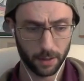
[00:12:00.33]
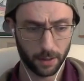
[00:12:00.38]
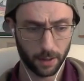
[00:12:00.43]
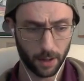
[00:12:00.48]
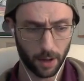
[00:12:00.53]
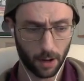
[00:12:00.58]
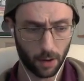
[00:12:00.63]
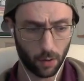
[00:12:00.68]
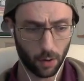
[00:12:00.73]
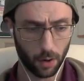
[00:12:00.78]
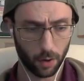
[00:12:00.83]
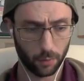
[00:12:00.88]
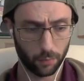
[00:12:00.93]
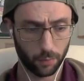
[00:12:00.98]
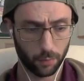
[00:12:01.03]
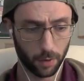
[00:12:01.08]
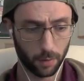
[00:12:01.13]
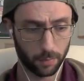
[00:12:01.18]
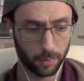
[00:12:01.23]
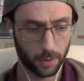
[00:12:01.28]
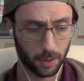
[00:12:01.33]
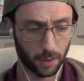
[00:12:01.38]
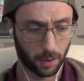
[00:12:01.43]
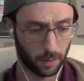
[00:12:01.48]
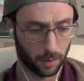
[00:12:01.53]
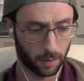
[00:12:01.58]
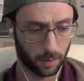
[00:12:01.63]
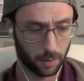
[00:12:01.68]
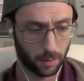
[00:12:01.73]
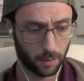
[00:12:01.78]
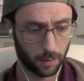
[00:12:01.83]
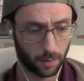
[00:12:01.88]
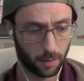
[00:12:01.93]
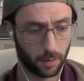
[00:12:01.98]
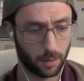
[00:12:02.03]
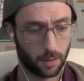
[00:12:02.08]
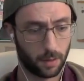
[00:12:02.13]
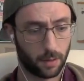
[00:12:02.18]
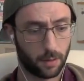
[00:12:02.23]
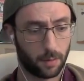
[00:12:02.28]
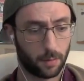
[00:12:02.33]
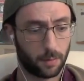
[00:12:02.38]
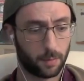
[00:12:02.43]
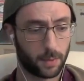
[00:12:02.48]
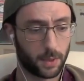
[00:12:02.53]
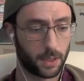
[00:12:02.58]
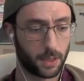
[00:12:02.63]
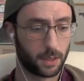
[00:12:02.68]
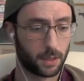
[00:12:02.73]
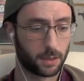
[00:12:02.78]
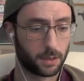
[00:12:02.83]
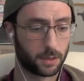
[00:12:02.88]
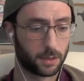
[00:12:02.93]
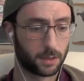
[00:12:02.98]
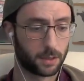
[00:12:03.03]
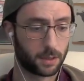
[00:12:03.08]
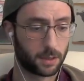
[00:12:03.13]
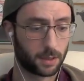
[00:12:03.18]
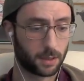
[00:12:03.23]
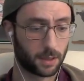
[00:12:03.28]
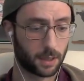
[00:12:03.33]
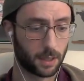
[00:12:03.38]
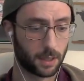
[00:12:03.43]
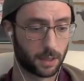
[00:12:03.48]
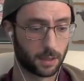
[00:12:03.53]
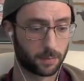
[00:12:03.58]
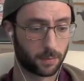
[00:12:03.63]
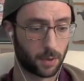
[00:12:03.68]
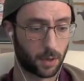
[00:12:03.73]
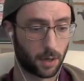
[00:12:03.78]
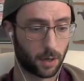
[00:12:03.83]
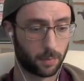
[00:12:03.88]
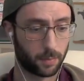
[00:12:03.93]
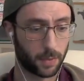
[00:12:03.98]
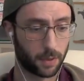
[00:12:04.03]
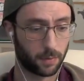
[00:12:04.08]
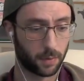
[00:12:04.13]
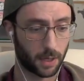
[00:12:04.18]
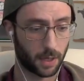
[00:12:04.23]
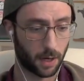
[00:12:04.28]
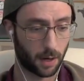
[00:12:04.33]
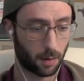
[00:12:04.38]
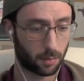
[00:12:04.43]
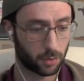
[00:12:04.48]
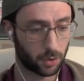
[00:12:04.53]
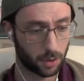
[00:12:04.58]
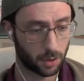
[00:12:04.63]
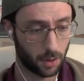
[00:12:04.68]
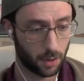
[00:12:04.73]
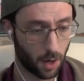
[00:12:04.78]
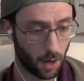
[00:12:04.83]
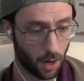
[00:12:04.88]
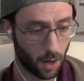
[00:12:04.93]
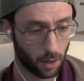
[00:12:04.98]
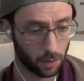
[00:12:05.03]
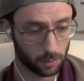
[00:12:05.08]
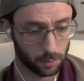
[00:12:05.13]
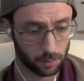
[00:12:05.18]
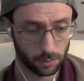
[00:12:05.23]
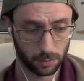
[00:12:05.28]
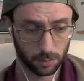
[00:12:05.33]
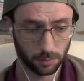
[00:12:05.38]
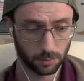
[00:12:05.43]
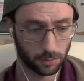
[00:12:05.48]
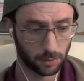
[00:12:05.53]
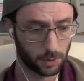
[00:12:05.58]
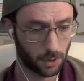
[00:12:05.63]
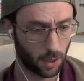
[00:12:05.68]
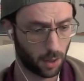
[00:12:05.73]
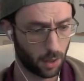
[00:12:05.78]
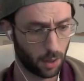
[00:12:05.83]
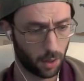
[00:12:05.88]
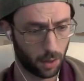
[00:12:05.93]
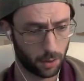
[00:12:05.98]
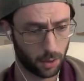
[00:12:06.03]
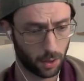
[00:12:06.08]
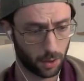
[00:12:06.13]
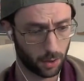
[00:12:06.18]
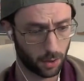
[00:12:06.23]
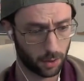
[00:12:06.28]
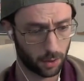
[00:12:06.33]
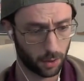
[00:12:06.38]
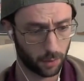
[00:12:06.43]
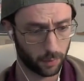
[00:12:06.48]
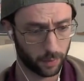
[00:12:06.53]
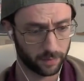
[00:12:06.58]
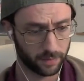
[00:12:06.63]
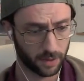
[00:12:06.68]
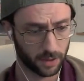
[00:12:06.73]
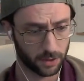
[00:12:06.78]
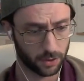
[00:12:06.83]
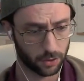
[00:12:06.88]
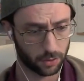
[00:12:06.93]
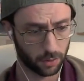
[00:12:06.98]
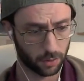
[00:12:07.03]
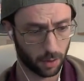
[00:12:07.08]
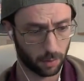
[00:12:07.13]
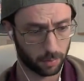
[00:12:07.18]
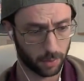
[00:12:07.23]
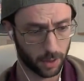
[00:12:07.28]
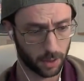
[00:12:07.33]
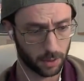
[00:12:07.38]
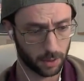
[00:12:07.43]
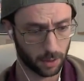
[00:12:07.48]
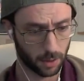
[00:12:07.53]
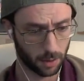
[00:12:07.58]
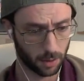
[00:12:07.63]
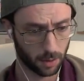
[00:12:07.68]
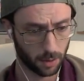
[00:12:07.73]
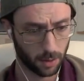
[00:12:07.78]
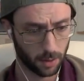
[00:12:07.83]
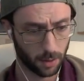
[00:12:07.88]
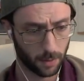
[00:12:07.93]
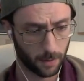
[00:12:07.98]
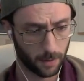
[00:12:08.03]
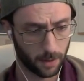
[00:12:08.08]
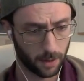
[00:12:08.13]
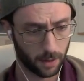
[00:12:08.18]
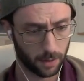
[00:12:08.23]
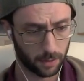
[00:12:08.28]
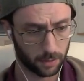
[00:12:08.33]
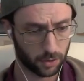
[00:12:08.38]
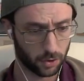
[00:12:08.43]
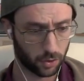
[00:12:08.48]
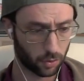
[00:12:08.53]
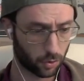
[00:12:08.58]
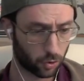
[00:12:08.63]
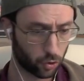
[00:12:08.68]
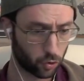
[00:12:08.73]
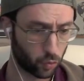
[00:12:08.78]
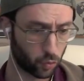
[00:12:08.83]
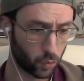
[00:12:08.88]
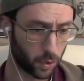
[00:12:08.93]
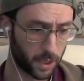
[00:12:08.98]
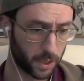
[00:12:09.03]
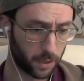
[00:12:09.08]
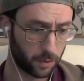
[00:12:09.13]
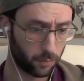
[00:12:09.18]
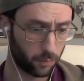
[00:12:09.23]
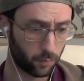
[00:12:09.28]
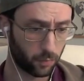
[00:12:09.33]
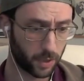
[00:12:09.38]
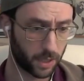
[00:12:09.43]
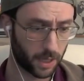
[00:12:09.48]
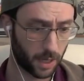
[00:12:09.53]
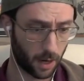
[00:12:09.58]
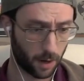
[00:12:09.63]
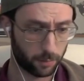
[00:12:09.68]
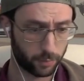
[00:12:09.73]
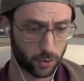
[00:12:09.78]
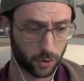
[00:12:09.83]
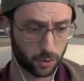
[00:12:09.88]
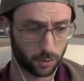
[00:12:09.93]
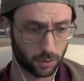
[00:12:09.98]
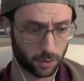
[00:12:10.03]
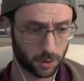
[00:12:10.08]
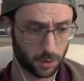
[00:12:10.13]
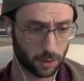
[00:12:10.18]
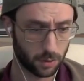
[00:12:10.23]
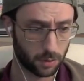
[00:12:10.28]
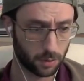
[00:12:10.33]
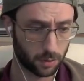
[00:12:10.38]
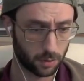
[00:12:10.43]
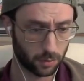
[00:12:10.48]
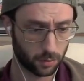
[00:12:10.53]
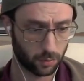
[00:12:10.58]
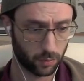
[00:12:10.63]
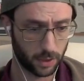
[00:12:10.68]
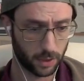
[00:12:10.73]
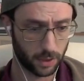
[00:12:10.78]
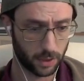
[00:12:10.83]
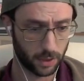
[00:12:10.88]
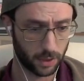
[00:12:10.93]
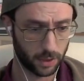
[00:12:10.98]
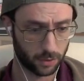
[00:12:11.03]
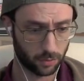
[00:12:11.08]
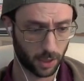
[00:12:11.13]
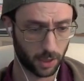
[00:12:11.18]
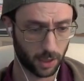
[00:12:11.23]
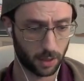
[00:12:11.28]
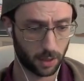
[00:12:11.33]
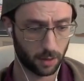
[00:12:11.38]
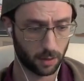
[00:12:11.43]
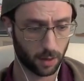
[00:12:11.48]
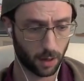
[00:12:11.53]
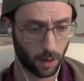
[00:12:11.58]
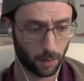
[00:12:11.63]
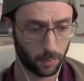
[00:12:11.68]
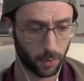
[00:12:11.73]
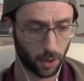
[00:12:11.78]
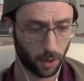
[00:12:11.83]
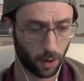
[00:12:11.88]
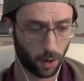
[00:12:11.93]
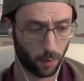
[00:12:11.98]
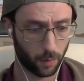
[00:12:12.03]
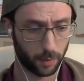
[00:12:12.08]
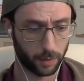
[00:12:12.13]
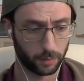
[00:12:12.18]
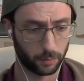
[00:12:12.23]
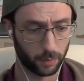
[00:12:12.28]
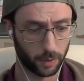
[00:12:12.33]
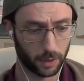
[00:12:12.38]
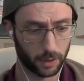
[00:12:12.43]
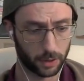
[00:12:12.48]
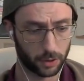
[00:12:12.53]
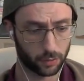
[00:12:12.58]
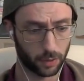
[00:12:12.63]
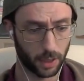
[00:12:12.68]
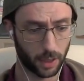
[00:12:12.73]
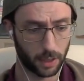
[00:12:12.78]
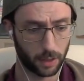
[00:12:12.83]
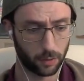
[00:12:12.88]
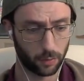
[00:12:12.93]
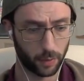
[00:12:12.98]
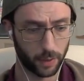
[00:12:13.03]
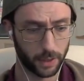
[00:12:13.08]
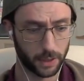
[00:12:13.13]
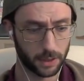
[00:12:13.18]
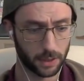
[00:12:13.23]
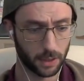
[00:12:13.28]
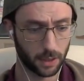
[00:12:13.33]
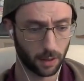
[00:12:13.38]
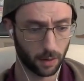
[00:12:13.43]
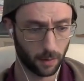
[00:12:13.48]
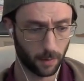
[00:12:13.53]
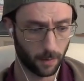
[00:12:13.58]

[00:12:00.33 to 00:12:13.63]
How hard will it be? Because can this pawn be recaptured? No. No. We've got a strong pin here. And so the queen recaptures. Queen's trading. But are we really trading queens here?